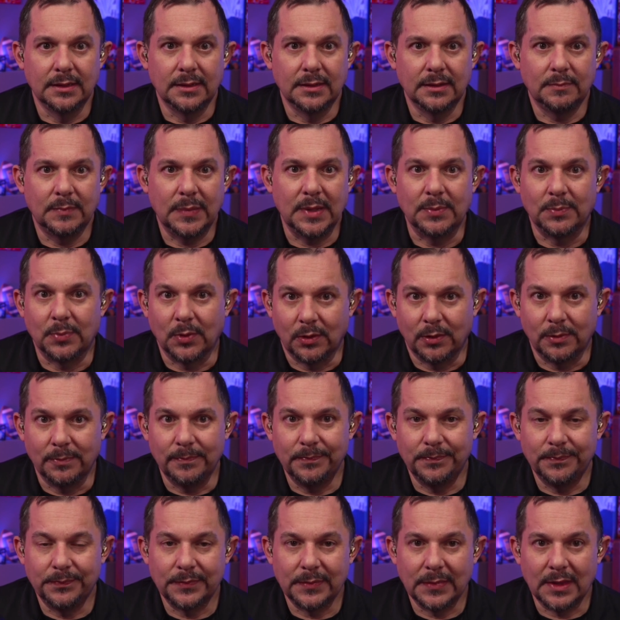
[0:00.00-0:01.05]
people
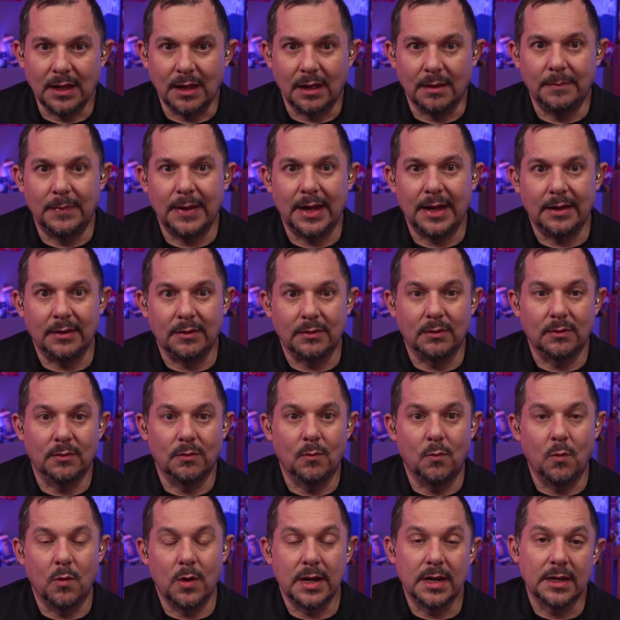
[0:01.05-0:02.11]
about
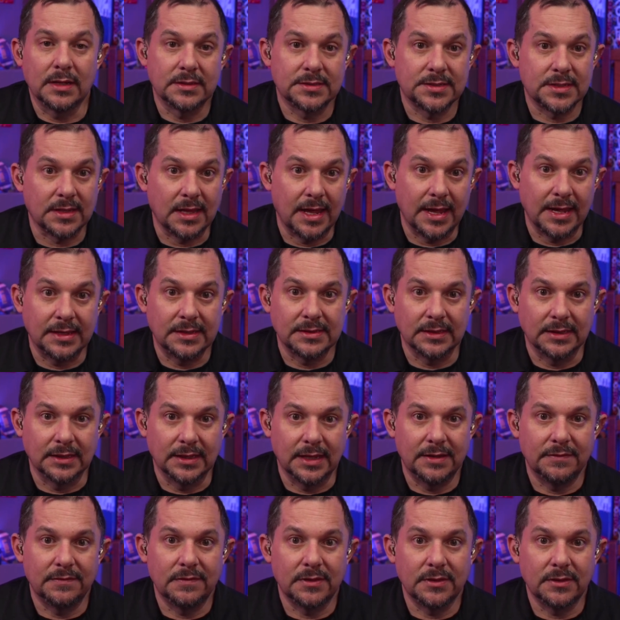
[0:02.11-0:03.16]
what it's like to
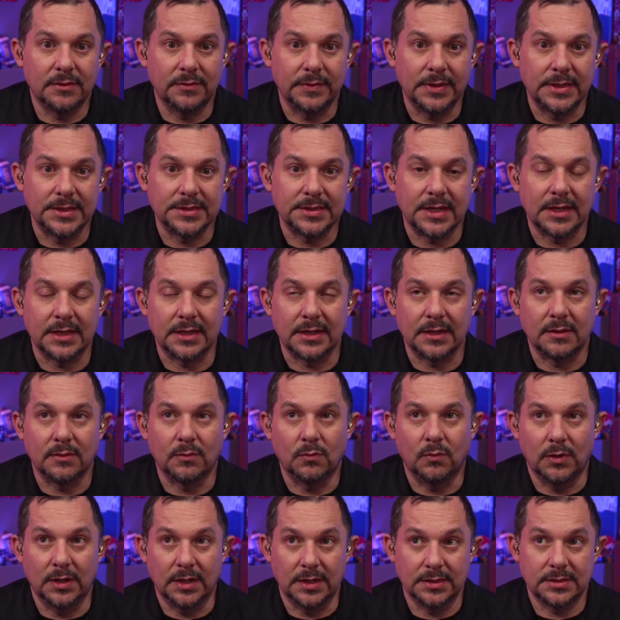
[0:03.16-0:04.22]
live in Louisiana,
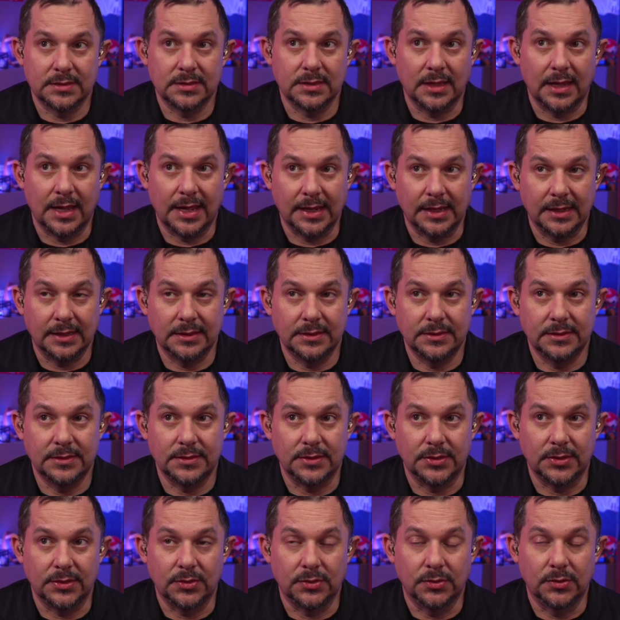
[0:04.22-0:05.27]
what it's like
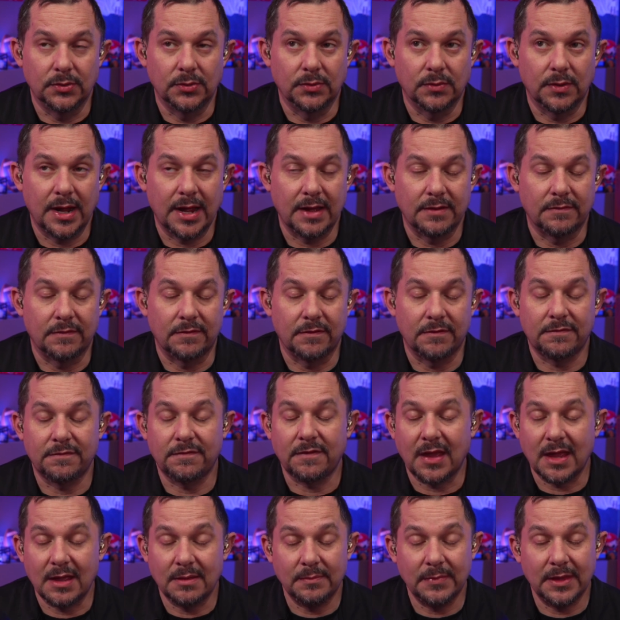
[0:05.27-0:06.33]
to have a
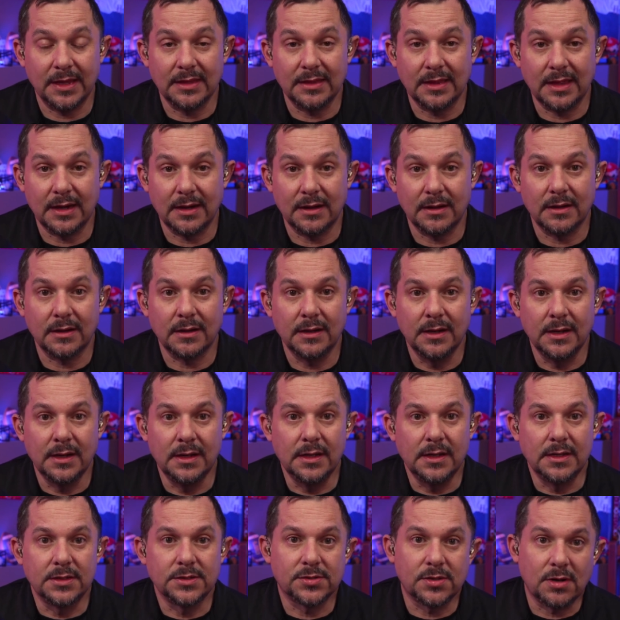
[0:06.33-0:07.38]
family there.
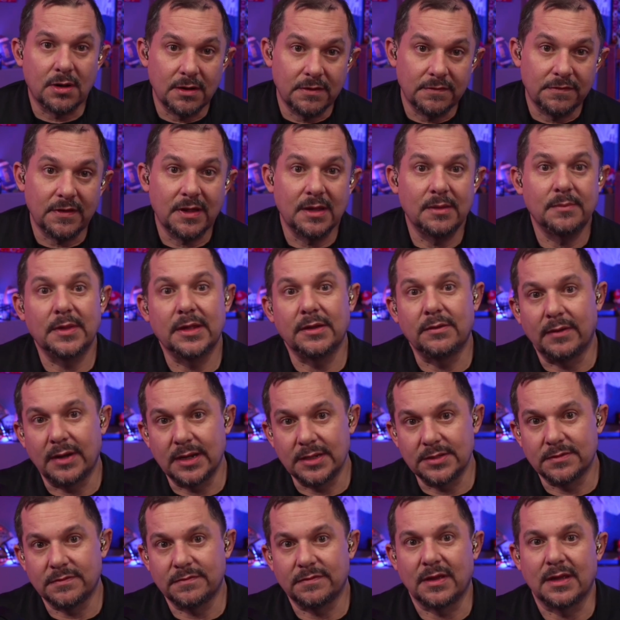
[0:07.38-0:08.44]
Start a family,
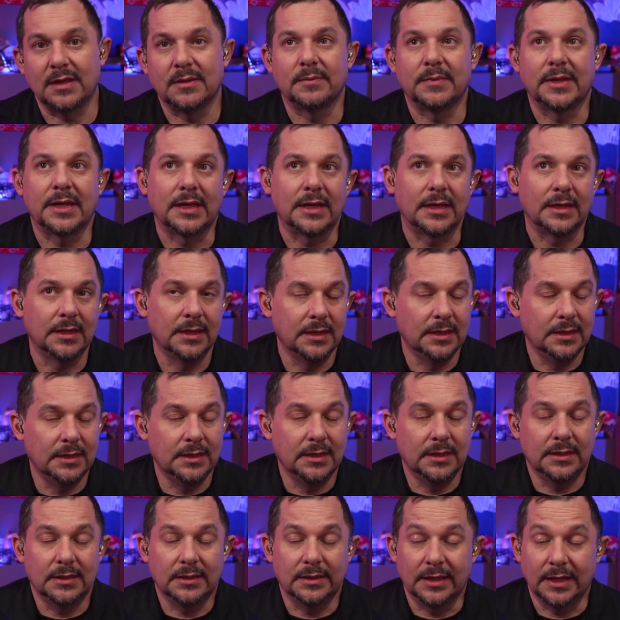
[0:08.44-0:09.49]
raise a family,
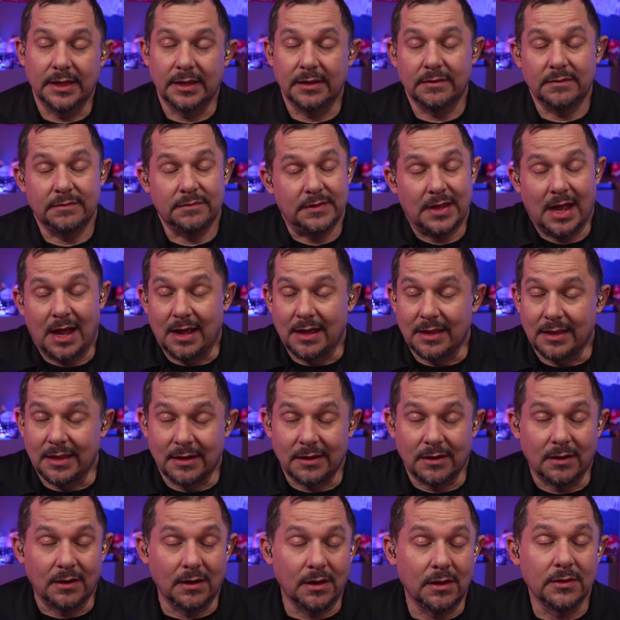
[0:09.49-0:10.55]
live, mm-hmm. die
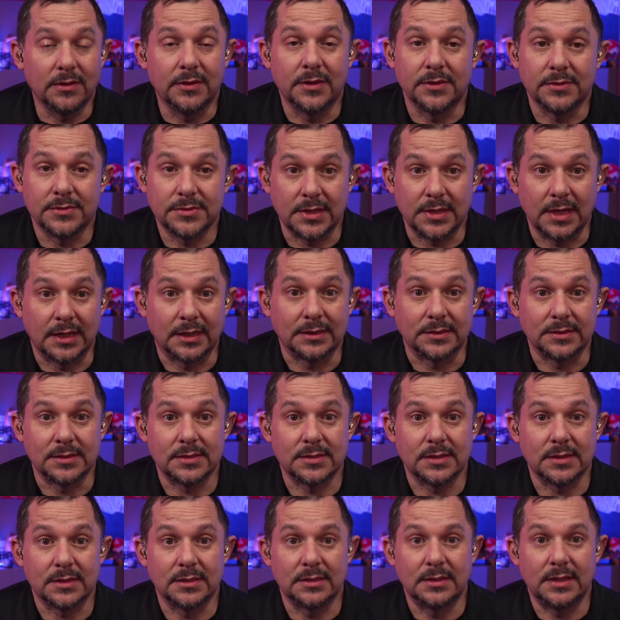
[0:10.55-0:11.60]
there, all those
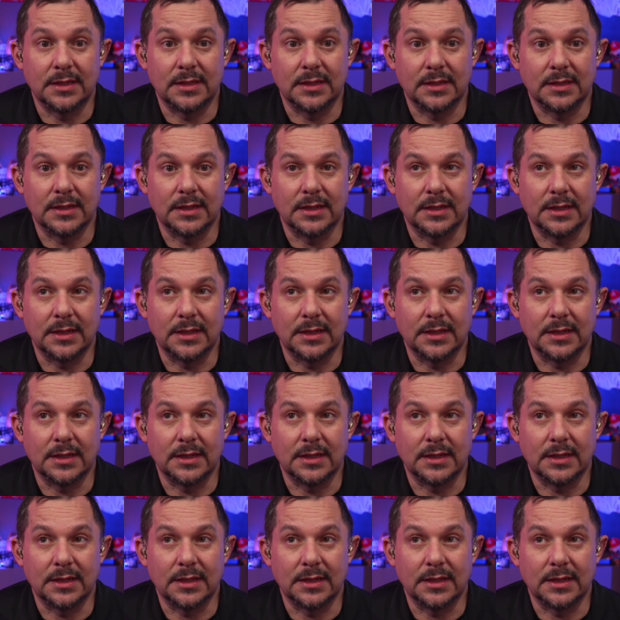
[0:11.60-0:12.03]
things. It's